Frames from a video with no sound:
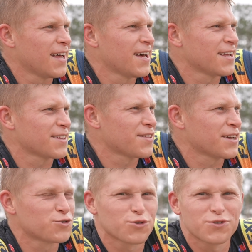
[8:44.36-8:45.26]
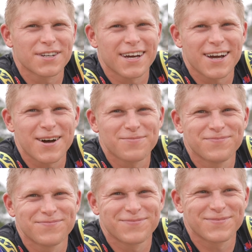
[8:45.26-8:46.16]
Like to thank TrollTrain.com.
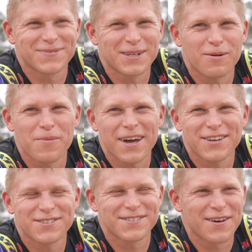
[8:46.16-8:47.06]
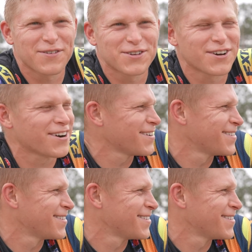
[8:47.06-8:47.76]
Next, FXR.